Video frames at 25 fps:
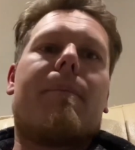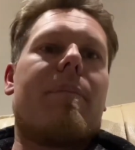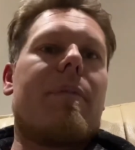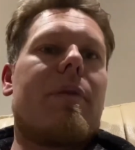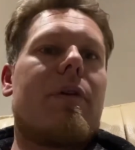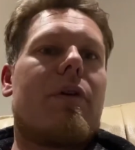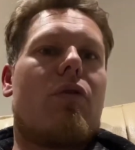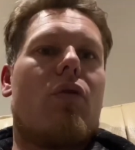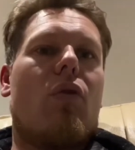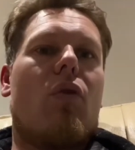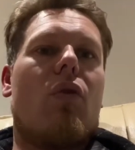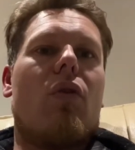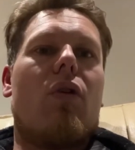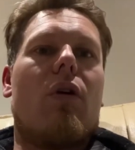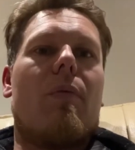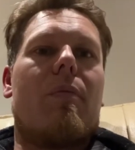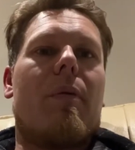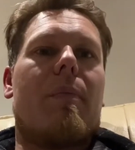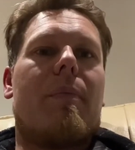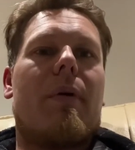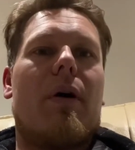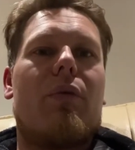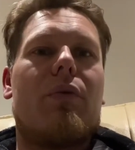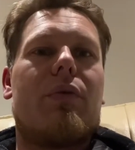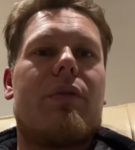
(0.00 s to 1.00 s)
go up
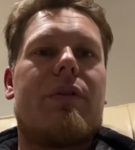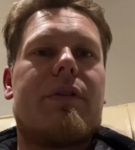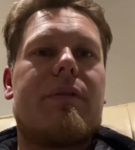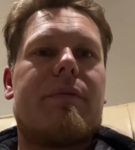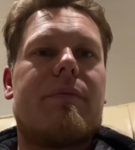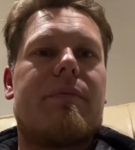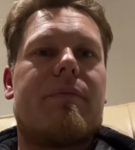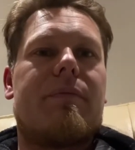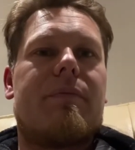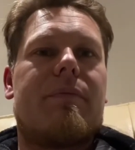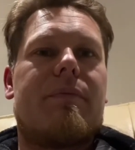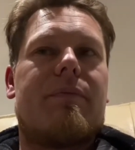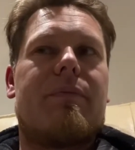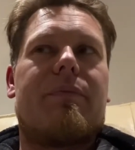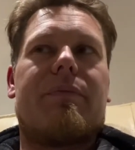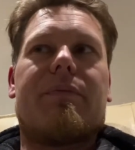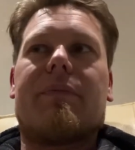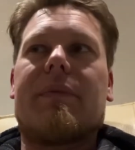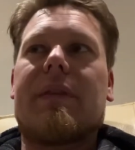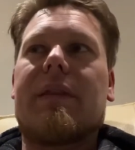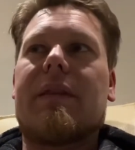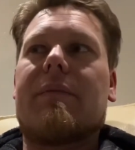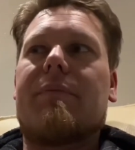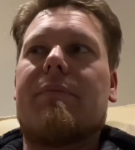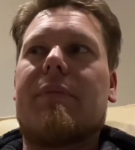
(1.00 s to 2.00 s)
about
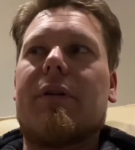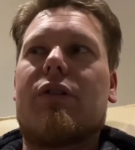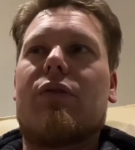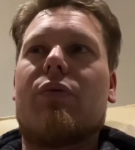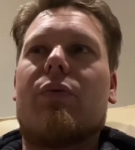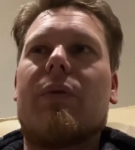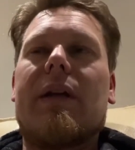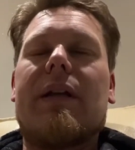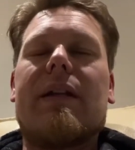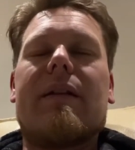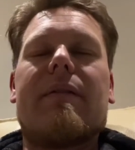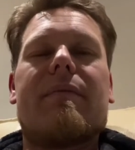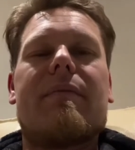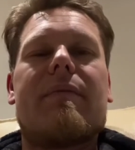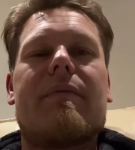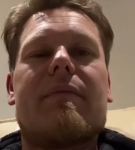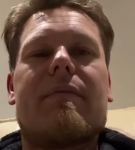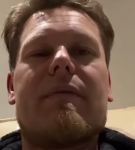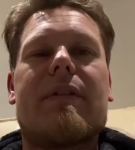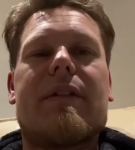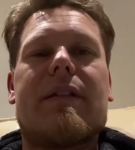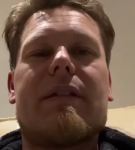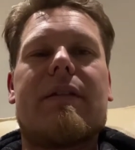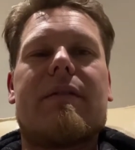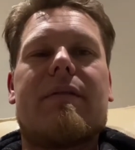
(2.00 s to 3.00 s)
between
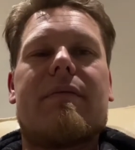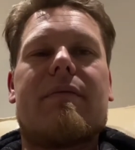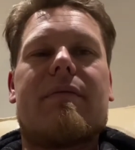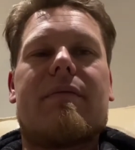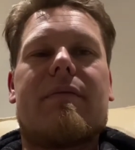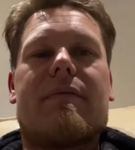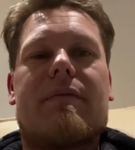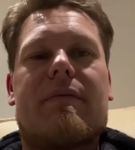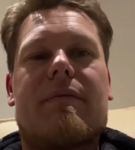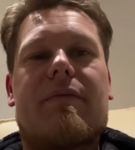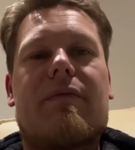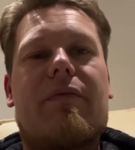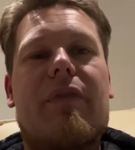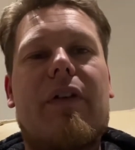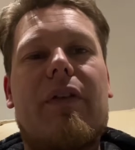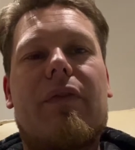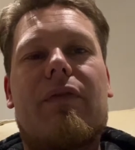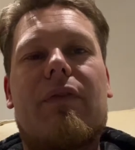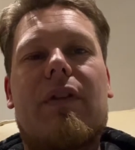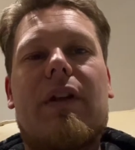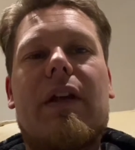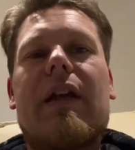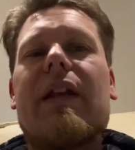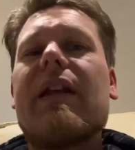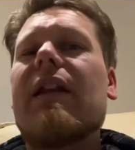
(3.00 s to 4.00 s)

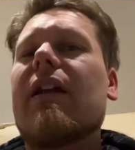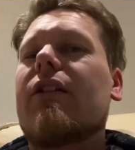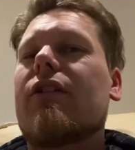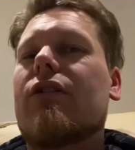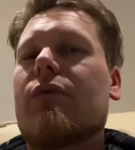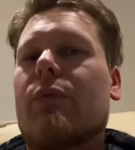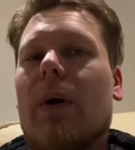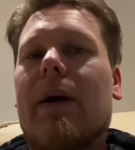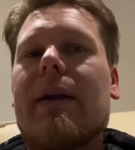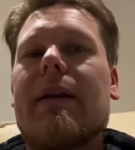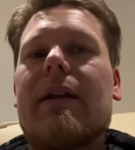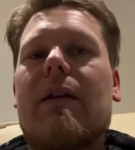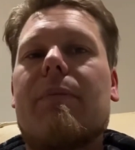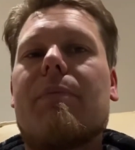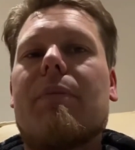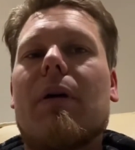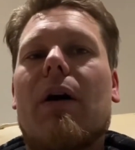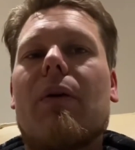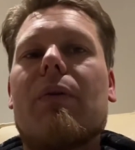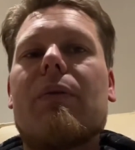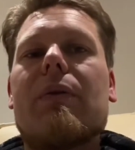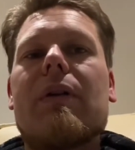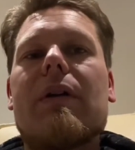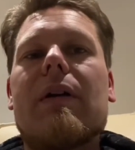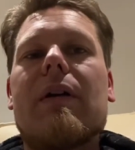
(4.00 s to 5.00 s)
£15 and
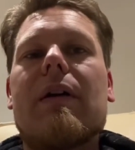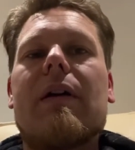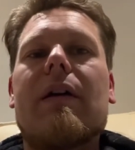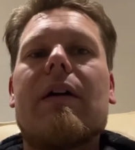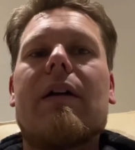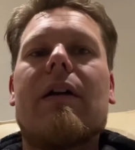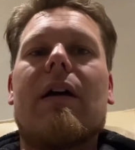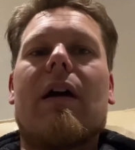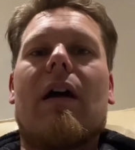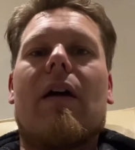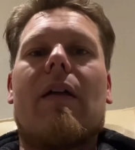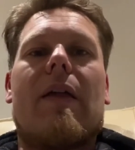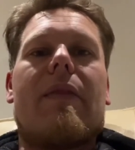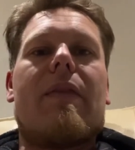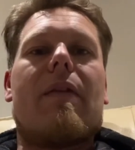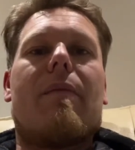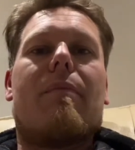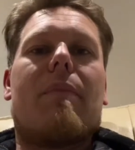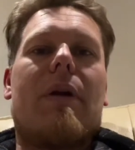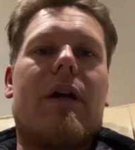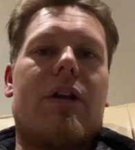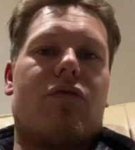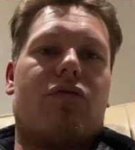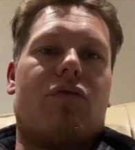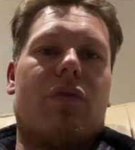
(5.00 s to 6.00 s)
£20, and then the
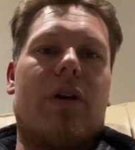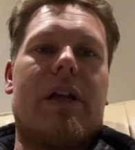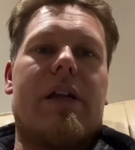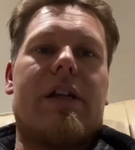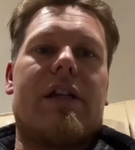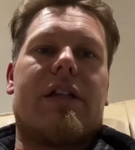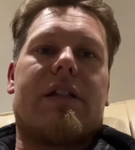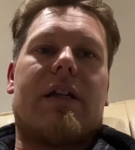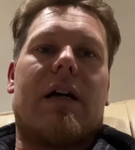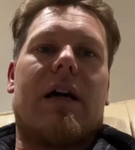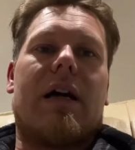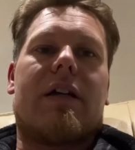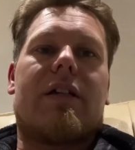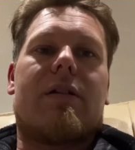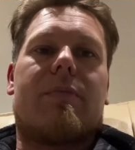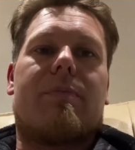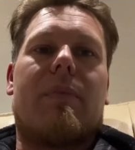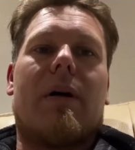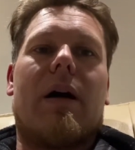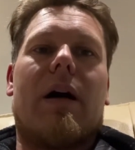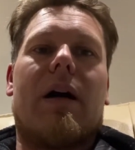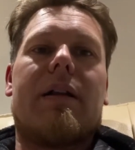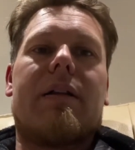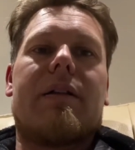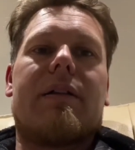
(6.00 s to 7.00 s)
mid-range tax
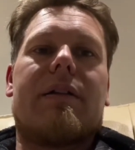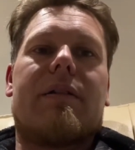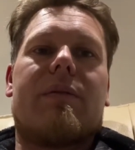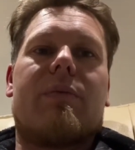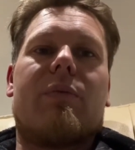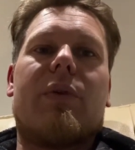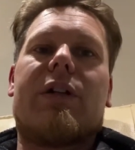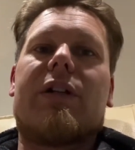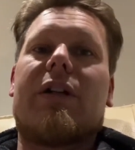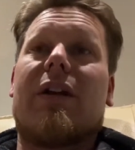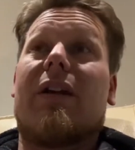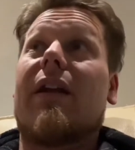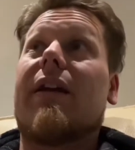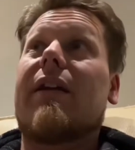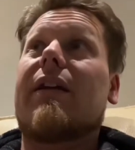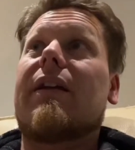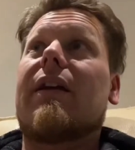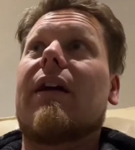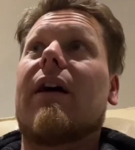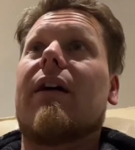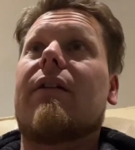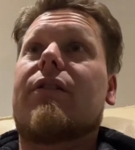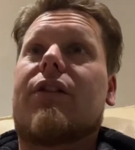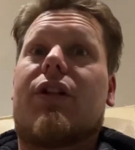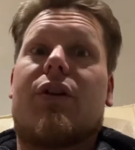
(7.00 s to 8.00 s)
bands, which are like
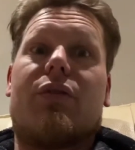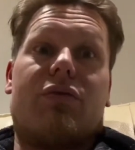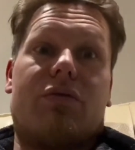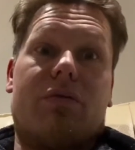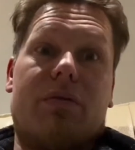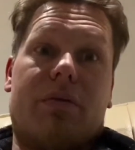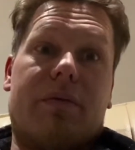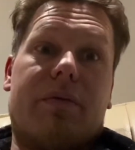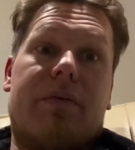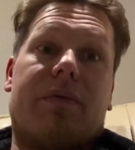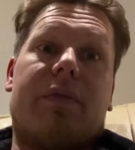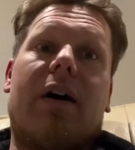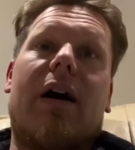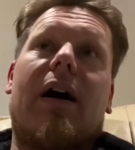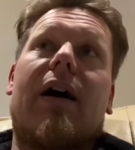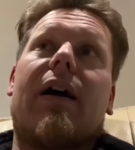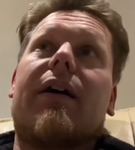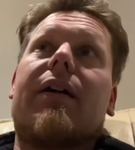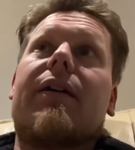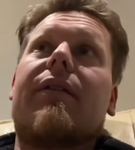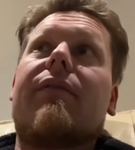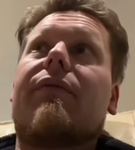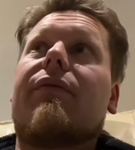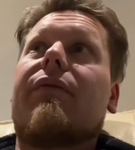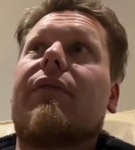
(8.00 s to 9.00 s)

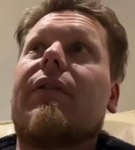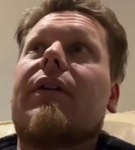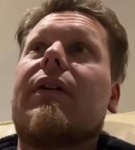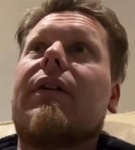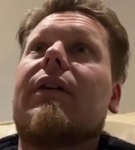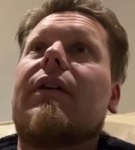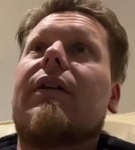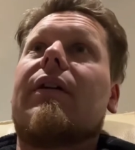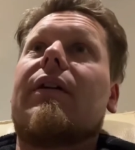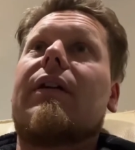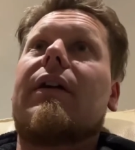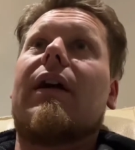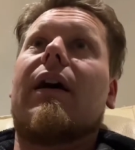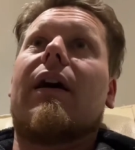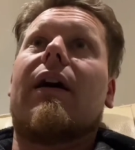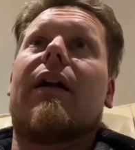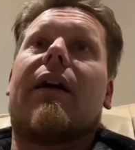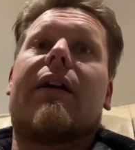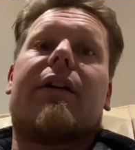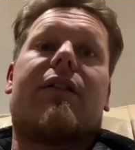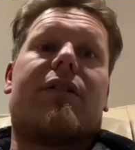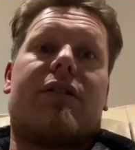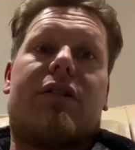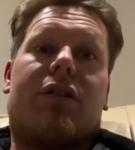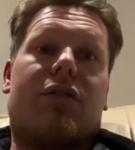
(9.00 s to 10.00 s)
205,
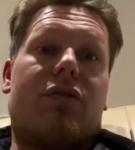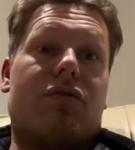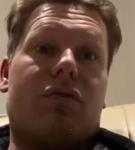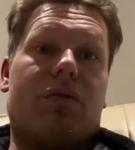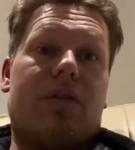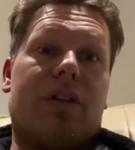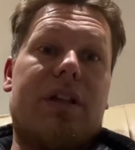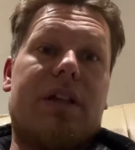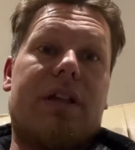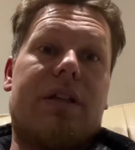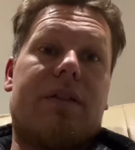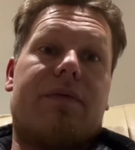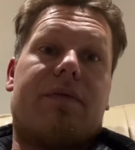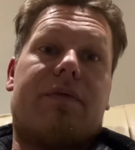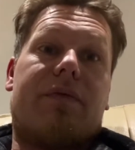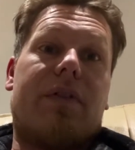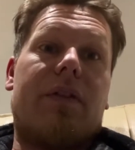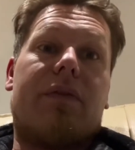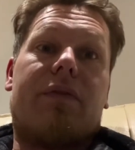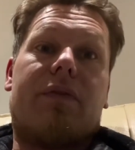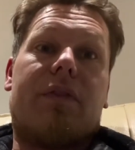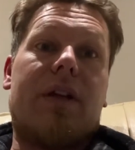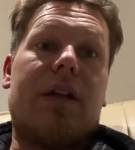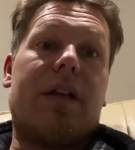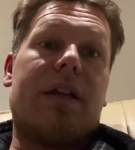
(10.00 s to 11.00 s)
like
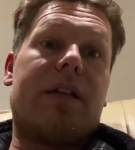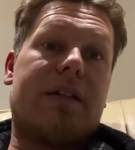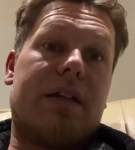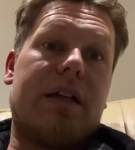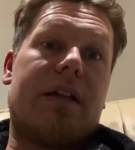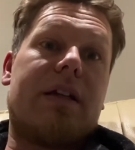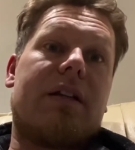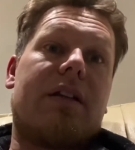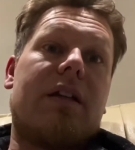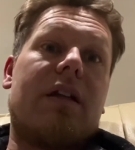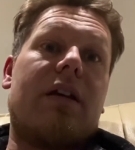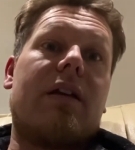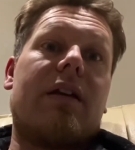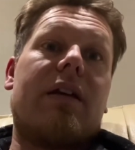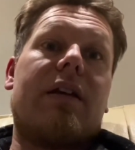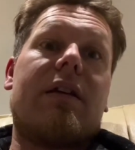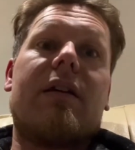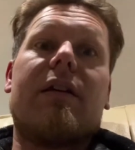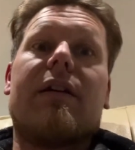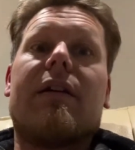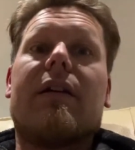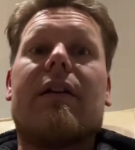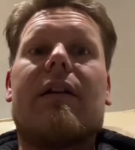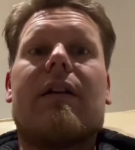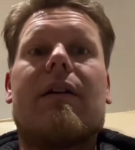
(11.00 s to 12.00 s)
250, 60
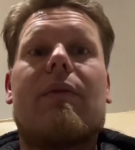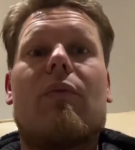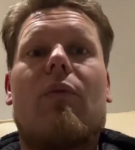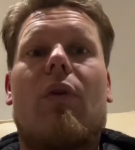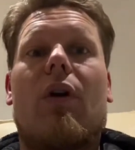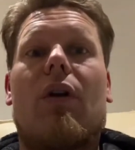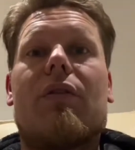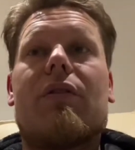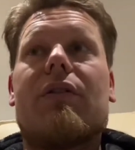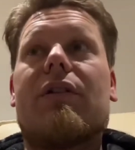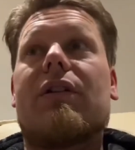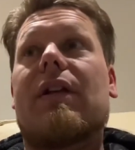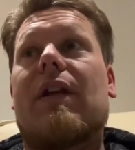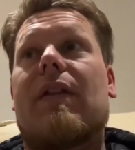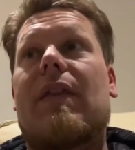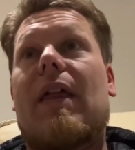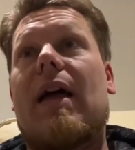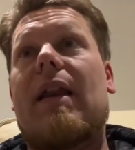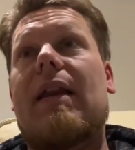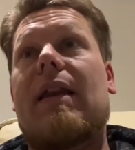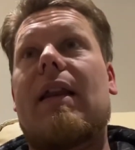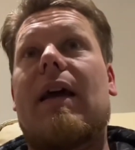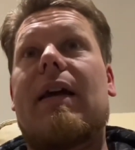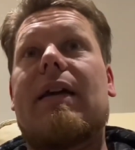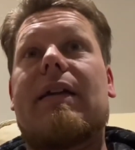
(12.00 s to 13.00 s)
ones, and
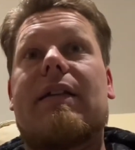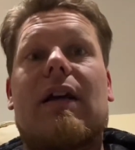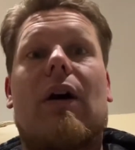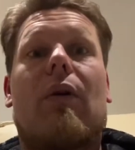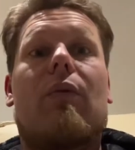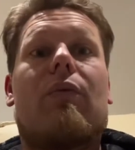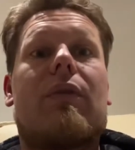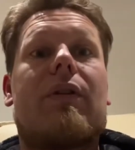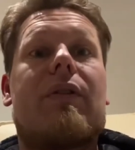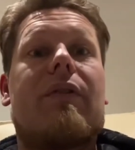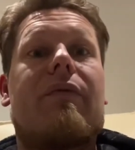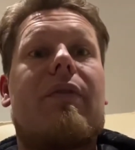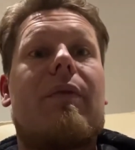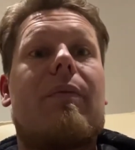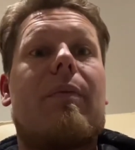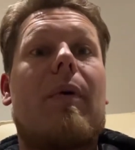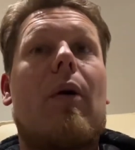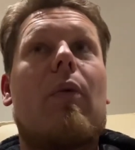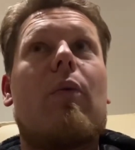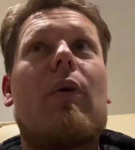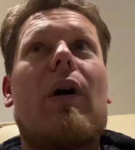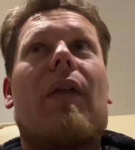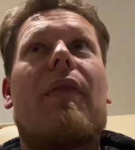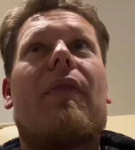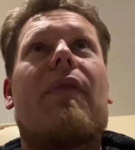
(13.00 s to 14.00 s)
then like down to
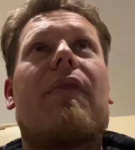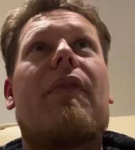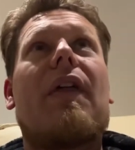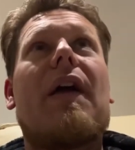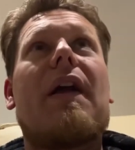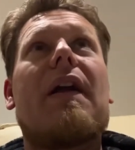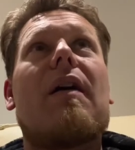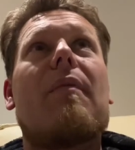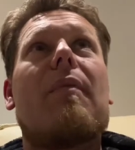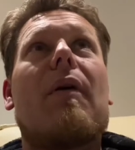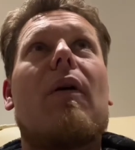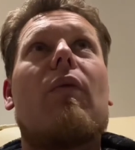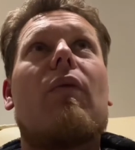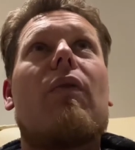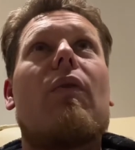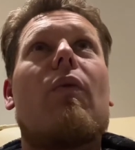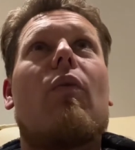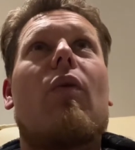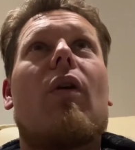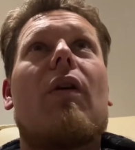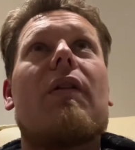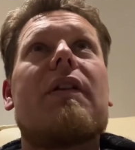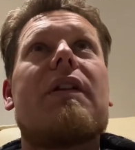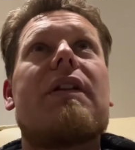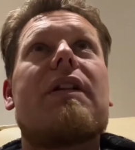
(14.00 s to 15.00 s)
about the
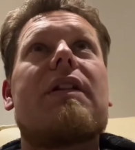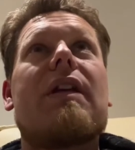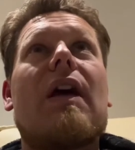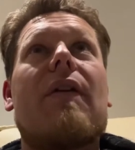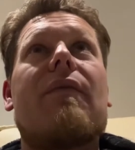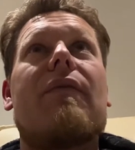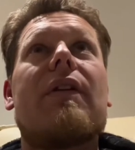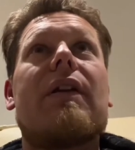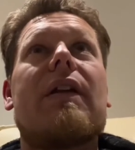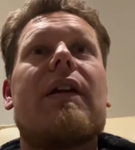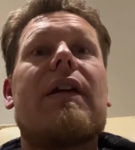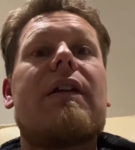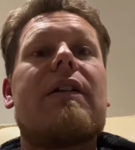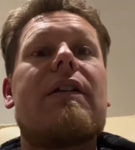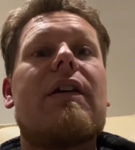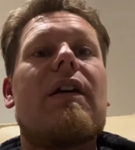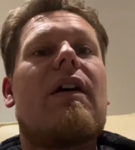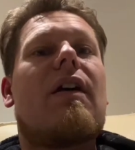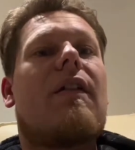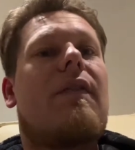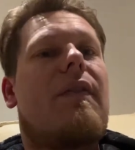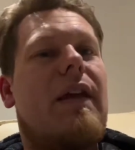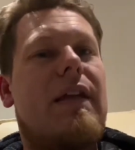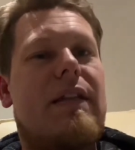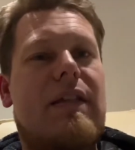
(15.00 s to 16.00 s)
170s,
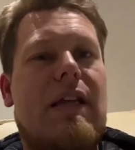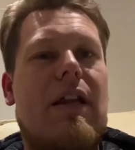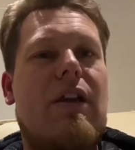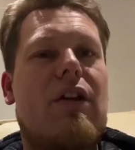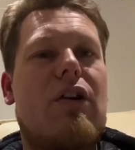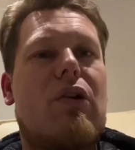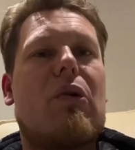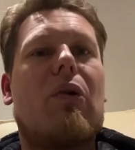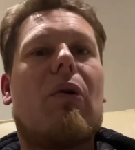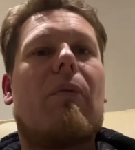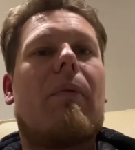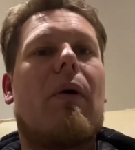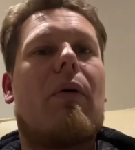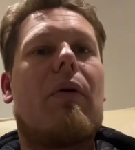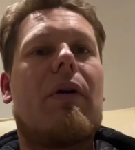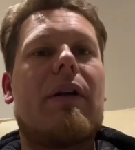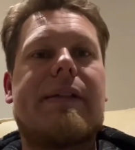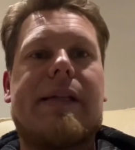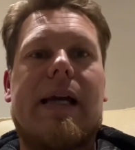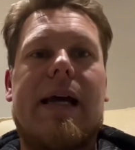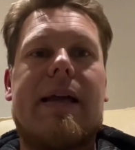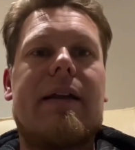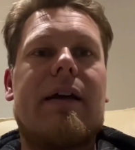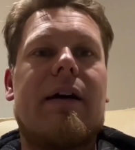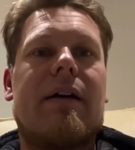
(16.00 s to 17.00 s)
they tend to go about a
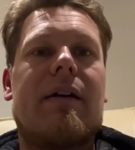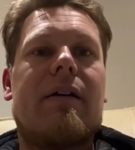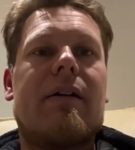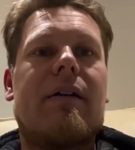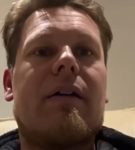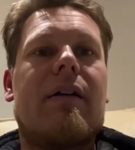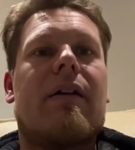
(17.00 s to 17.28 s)
tenner.